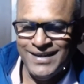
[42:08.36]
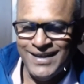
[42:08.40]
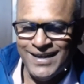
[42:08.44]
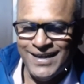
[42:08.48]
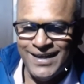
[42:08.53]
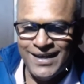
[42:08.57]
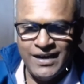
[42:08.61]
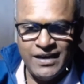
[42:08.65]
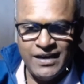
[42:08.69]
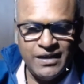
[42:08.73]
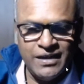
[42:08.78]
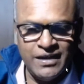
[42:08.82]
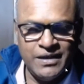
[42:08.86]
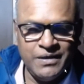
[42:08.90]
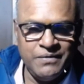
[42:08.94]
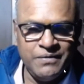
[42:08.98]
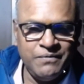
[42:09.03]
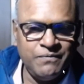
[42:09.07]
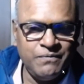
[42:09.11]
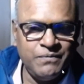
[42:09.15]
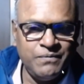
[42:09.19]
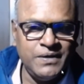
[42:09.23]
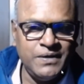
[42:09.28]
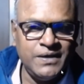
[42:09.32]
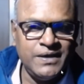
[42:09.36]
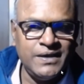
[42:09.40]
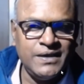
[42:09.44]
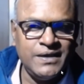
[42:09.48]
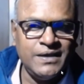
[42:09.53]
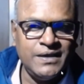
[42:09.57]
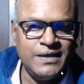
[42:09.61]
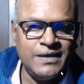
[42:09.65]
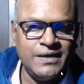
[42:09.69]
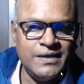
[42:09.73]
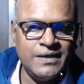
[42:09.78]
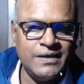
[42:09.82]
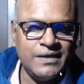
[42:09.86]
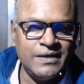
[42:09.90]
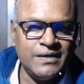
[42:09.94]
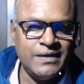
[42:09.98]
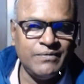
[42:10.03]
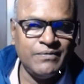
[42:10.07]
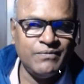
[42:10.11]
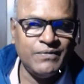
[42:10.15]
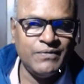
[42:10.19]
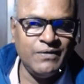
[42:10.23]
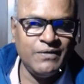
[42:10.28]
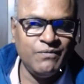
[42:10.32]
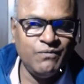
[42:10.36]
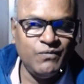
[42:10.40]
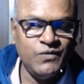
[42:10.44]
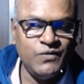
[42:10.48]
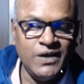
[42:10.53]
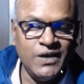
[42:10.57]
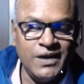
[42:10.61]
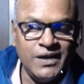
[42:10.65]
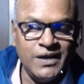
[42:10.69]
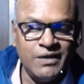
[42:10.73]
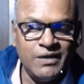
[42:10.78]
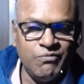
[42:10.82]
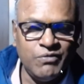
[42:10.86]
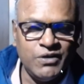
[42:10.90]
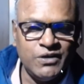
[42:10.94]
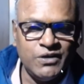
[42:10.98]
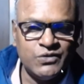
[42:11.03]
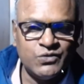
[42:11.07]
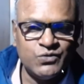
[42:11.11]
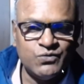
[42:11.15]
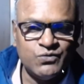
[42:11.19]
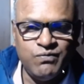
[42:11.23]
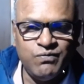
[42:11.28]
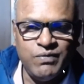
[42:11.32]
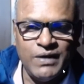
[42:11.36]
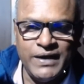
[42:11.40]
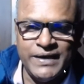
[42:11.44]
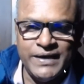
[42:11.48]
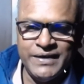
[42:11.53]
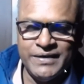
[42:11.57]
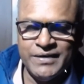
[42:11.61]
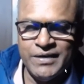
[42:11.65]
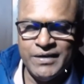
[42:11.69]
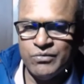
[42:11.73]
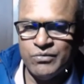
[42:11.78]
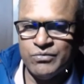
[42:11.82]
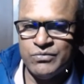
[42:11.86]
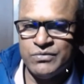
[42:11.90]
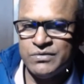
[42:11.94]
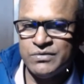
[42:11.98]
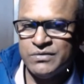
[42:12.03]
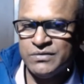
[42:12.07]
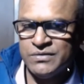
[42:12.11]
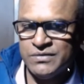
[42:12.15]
and if we are able to find out